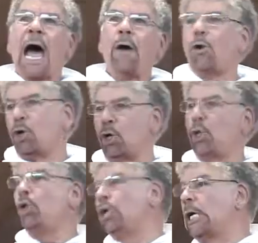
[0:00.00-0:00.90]
How could a
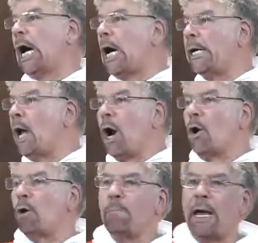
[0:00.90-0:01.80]
good God
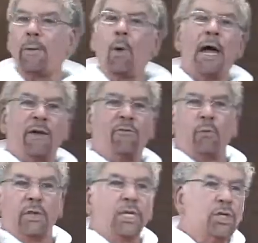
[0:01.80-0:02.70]
hurt my wife
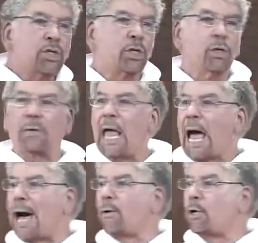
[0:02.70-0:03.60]
with these children?
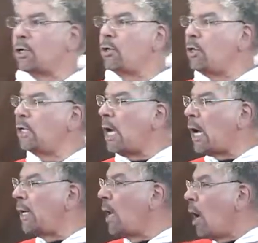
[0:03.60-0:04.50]
How could a good
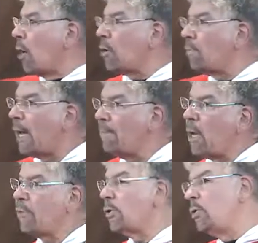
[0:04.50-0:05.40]
God hurt my
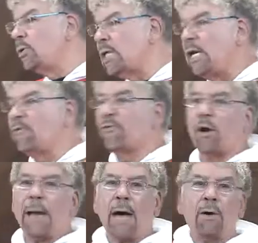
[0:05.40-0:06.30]
mother who's
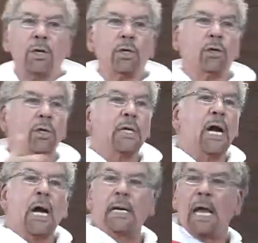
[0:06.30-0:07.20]
infirm? How could a good
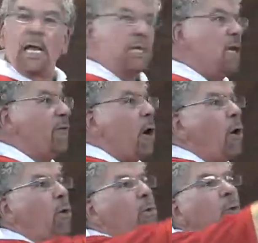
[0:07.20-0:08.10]
God leave a
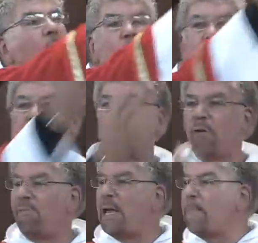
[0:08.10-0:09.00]
whole slew
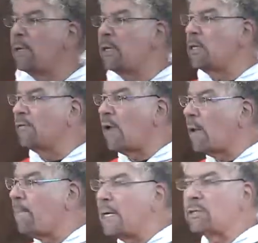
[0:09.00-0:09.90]
of people in the
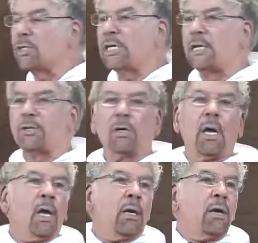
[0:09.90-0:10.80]
developmental center
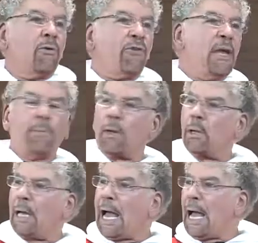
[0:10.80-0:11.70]
feeble?